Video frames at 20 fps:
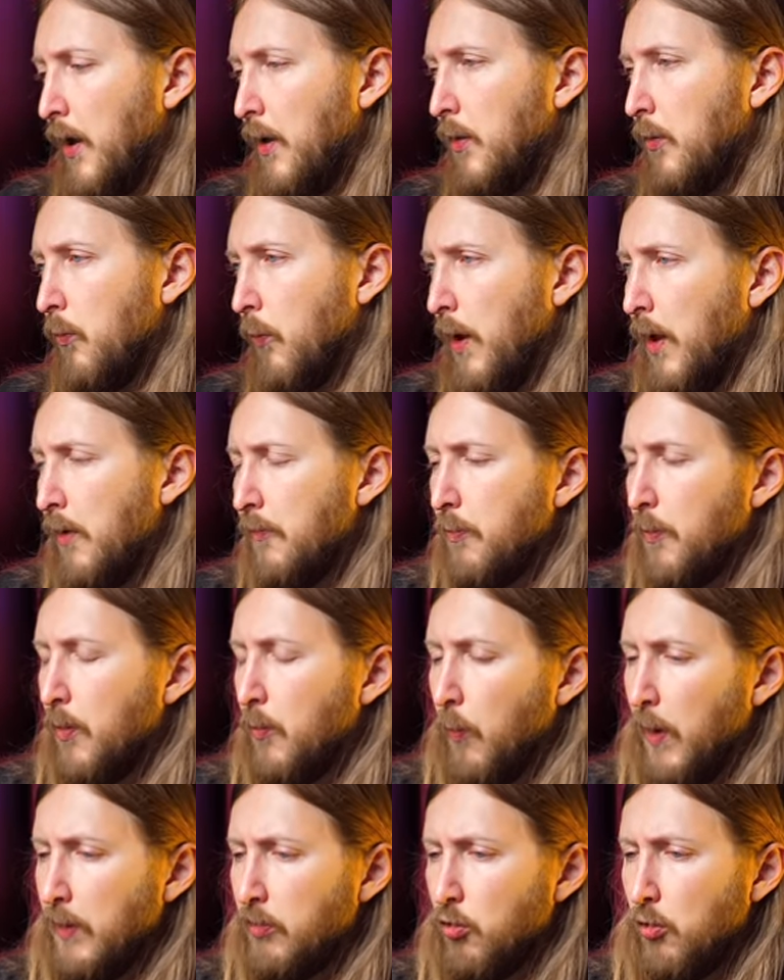when I
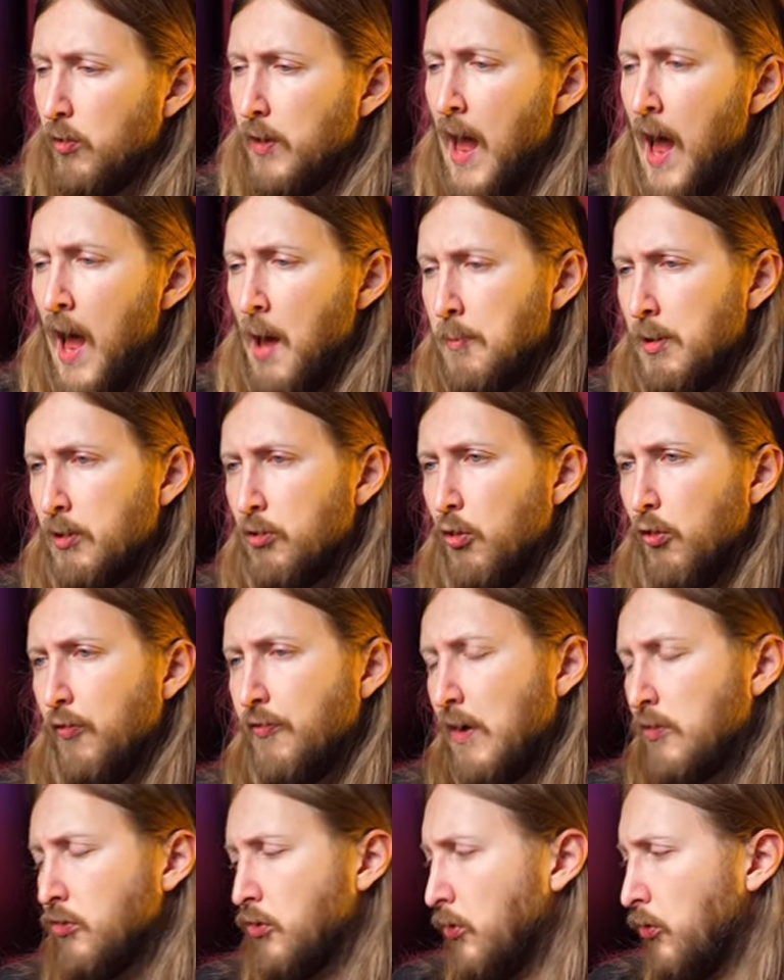went to Namm in
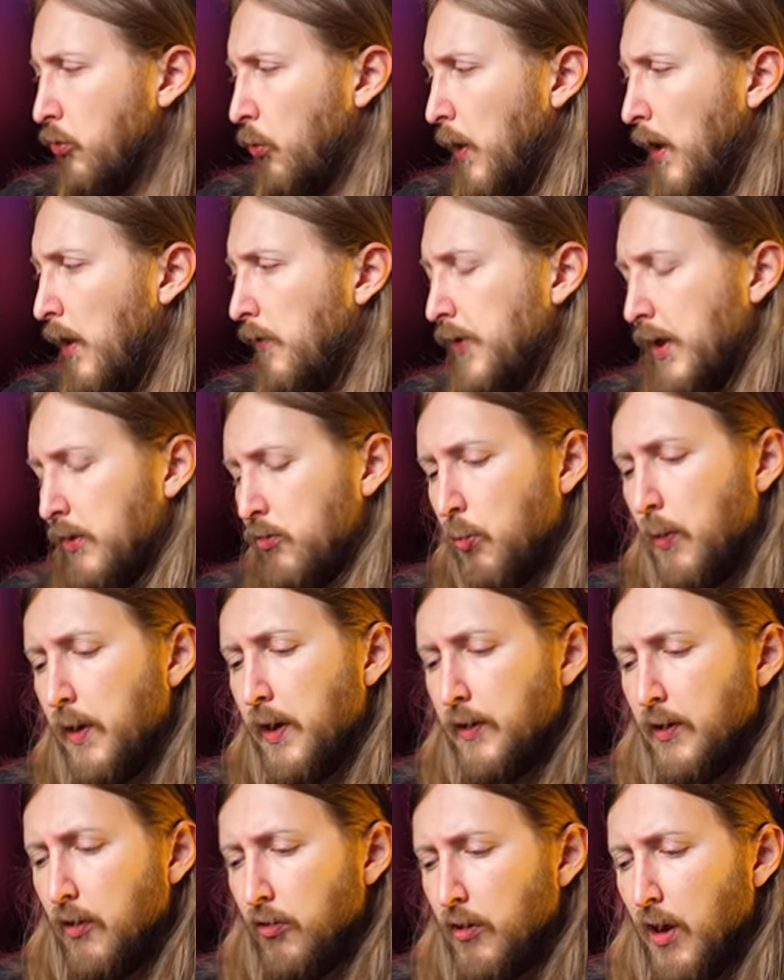2012, that's when
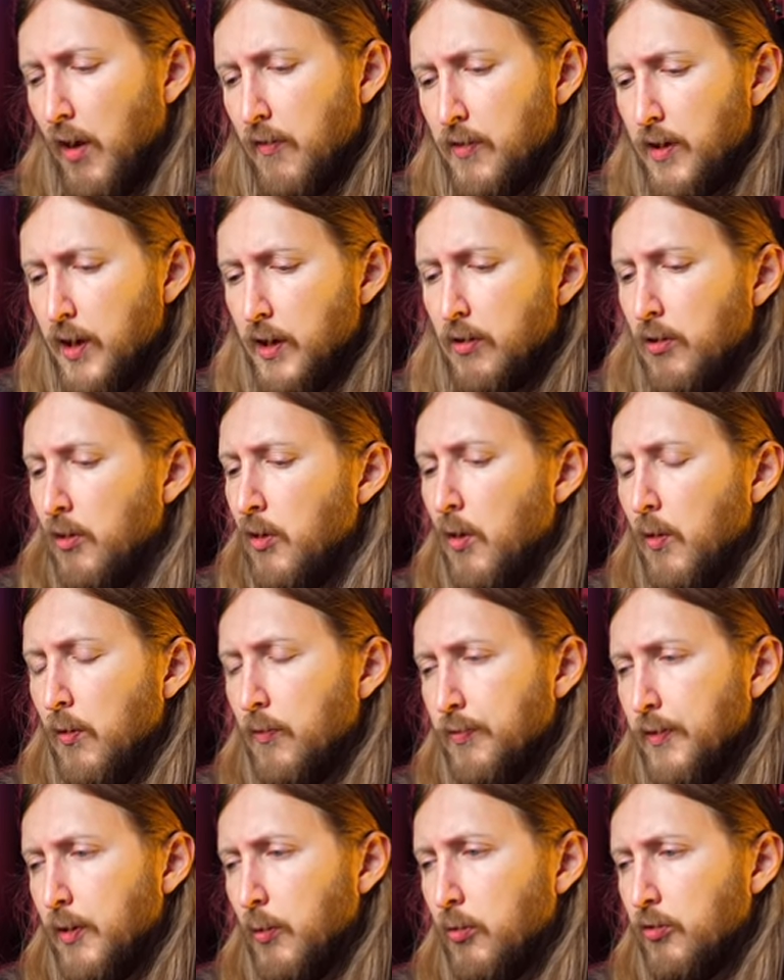I discovered that, you
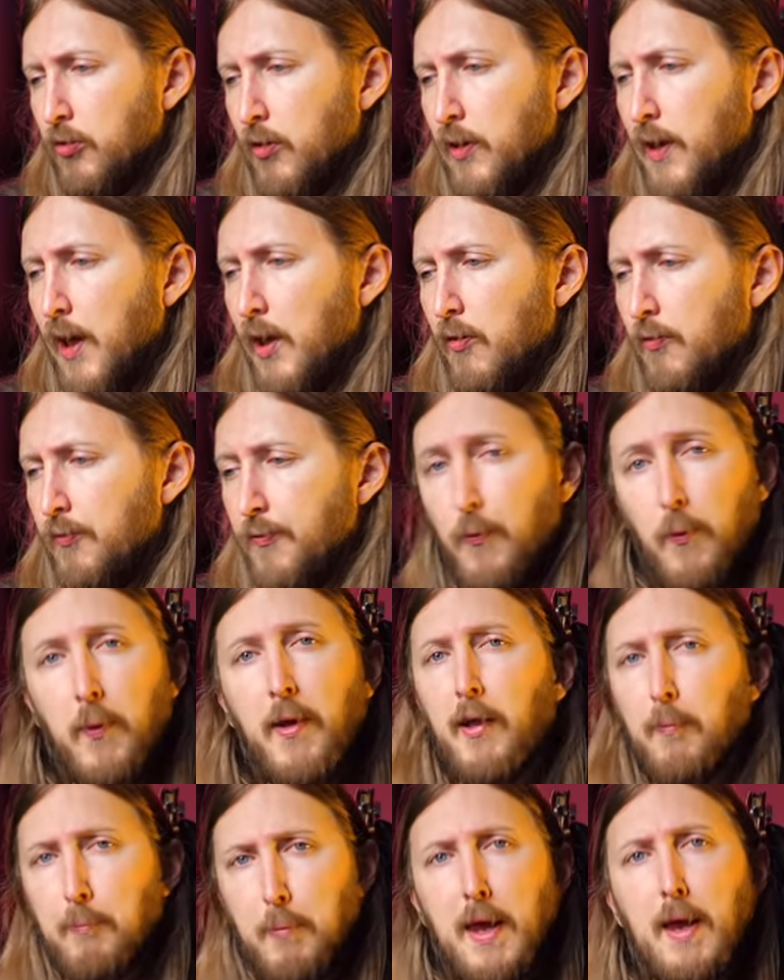know, there was a lot of
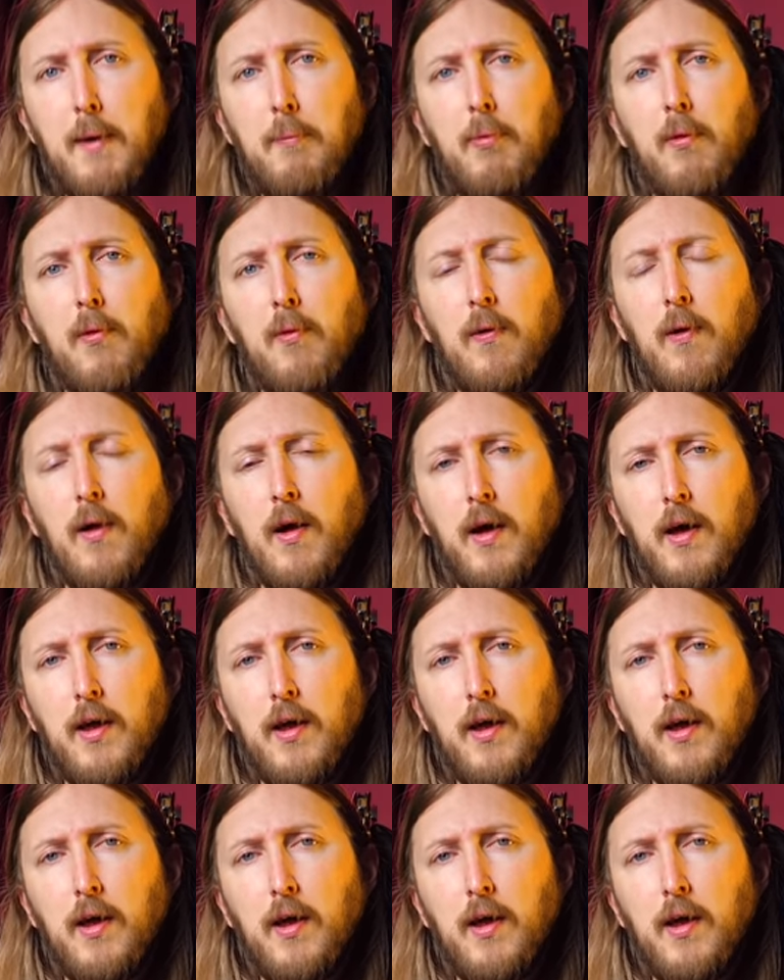real people